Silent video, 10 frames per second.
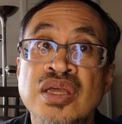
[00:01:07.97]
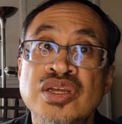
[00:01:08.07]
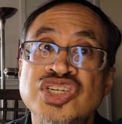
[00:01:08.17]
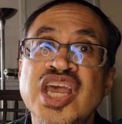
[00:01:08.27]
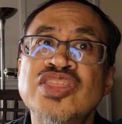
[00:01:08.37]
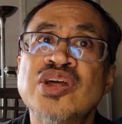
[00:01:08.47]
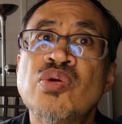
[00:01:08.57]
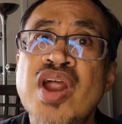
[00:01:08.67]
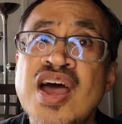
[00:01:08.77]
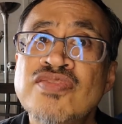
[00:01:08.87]
She had the
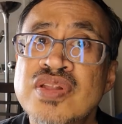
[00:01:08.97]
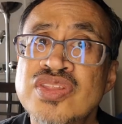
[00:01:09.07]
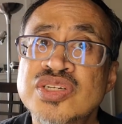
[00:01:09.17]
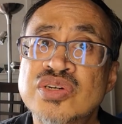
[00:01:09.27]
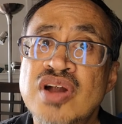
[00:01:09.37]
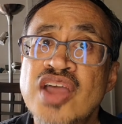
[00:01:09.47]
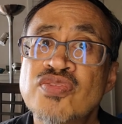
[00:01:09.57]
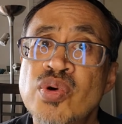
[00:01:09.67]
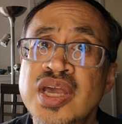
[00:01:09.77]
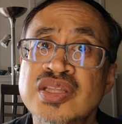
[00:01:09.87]
gravel in the
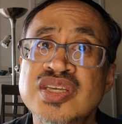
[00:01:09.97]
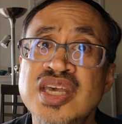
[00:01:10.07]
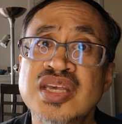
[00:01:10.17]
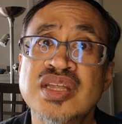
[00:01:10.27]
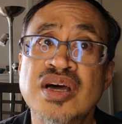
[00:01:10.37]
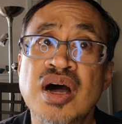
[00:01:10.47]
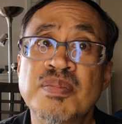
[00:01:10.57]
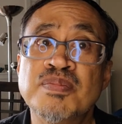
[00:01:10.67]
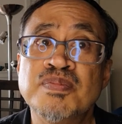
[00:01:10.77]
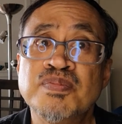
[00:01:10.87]
driveway taken
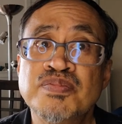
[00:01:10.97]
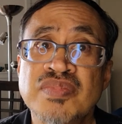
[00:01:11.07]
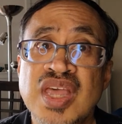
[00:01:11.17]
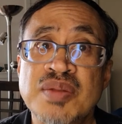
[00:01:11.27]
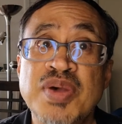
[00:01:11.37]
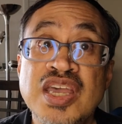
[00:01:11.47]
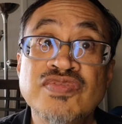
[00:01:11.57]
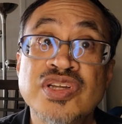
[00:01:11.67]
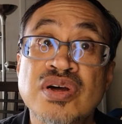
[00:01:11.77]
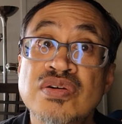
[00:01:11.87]
up and
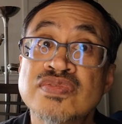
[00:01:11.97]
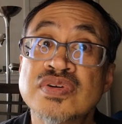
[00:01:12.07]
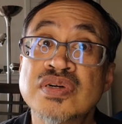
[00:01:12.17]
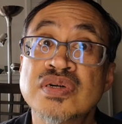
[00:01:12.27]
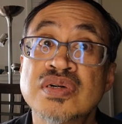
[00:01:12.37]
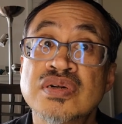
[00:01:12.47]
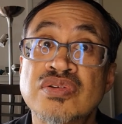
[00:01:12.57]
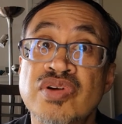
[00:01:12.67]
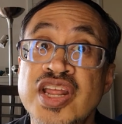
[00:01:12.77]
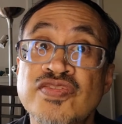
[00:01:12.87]
paved it over,
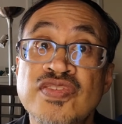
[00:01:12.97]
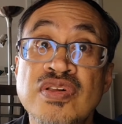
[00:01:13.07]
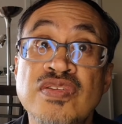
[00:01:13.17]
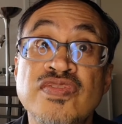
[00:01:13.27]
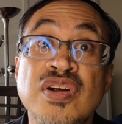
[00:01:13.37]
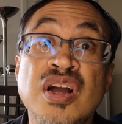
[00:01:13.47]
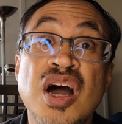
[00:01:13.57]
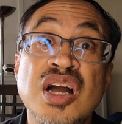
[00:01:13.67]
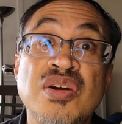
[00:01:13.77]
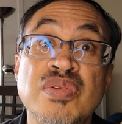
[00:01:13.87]
grateful for
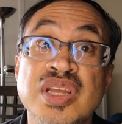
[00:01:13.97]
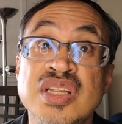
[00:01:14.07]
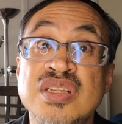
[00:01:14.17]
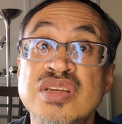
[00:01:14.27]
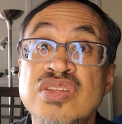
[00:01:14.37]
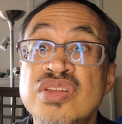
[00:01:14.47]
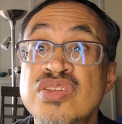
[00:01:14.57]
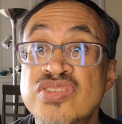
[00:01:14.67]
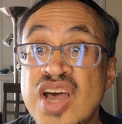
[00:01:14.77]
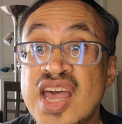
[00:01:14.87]
concrete
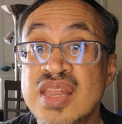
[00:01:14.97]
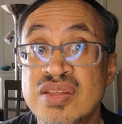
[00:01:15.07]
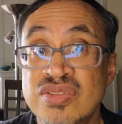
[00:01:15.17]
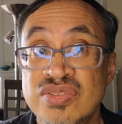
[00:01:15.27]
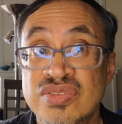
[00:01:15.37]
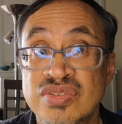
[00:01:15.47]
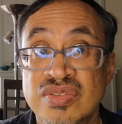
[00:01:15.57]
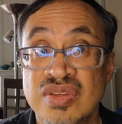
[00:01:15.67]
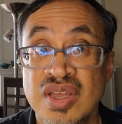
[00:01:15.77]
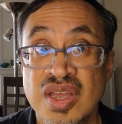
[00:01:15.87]
silence.
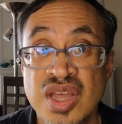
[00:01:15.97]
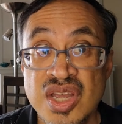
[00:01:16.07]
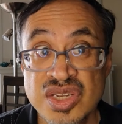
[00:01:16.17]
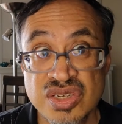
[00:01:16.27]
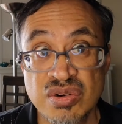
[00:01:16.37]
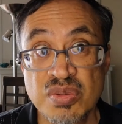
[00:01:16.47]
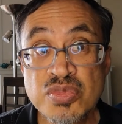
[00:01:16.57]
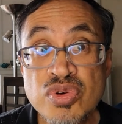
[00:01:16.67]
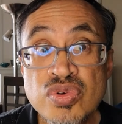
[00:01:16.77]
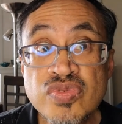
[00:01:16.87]
She
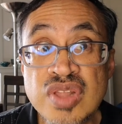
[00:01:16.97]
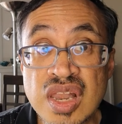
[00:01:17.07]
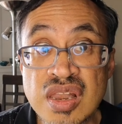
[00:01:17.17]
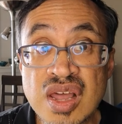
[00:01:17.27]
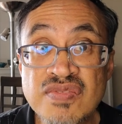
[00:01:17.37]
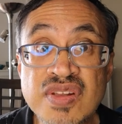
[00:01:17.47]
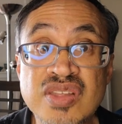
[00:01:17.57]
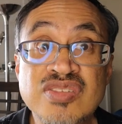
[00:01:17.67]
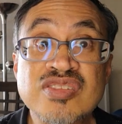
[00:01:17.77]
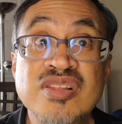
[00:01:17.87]
removed the lovely
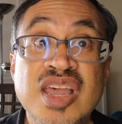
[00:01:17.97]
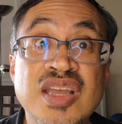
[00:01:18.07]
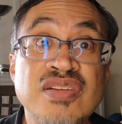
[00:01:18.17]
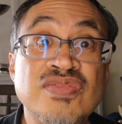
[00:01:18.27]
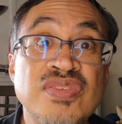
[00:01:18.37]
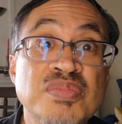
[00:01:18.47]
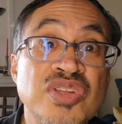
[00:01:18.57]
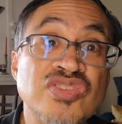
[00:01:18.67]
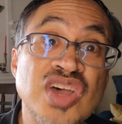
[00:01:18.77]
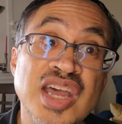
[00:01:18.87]
slate from the
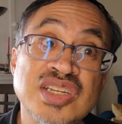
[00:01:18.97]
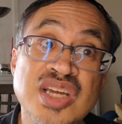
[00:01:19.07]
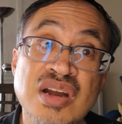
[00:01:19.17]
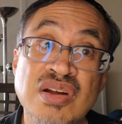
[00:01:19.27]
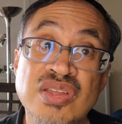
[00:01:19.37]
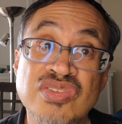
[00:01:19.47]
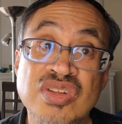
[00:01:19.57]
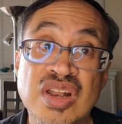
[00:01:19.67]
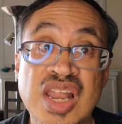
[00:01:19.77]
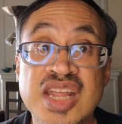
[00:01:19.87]
side terrace
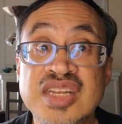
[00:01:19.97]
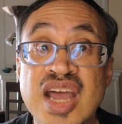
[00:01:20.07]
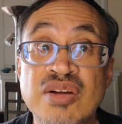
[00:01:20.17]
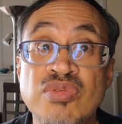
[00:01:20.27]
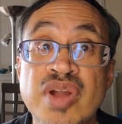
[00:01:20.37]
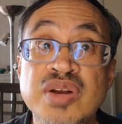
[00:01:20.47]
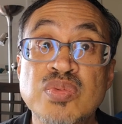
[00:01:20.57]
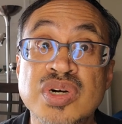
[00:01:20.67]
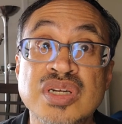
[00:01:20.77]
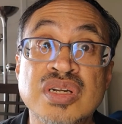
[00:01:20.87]
and laid down
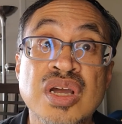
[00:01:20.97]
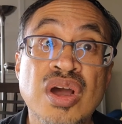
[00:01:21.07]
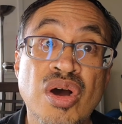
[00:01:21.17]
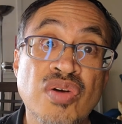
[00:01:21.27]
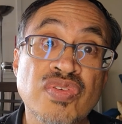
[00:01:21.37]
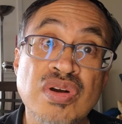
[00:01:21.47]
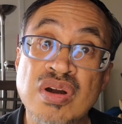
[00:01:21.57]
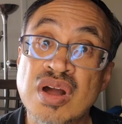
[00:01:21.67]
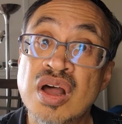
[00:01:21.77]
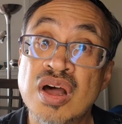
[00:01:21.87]
redwood over her
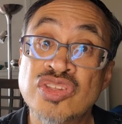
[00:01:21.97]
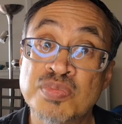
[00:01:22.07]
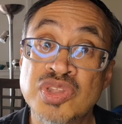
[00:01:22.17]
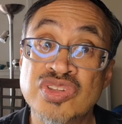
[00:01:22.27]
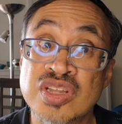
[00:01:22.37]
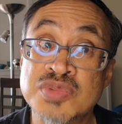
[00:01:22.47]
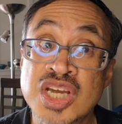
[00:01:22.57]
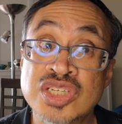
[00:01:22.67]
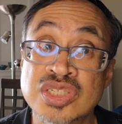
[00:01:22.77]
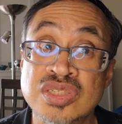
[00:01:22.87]
husband's
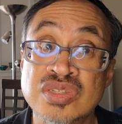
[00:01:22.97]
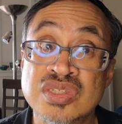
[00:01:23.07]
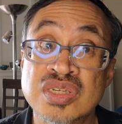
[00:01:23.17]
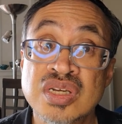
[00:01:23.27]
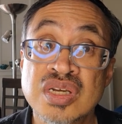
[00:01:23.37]
objections.